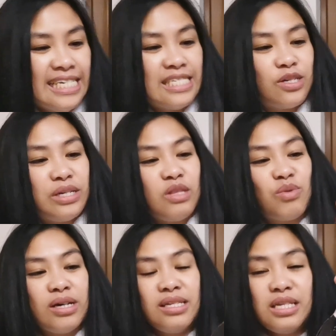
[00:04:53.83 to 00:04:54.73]
So this
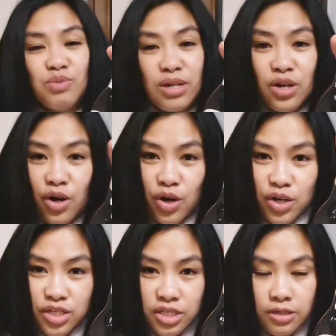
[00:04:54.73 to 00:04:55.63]
one, this one
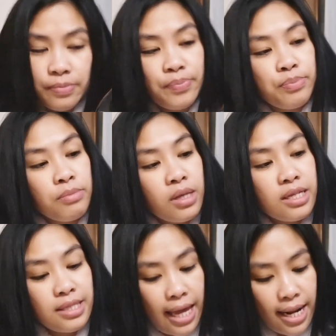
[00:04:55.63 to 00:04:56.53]
cost
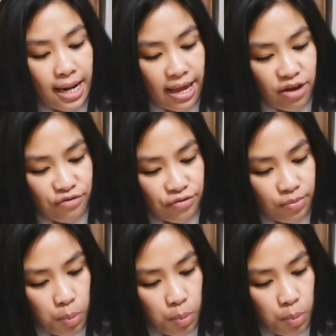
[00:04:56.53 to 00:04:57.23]
10 lev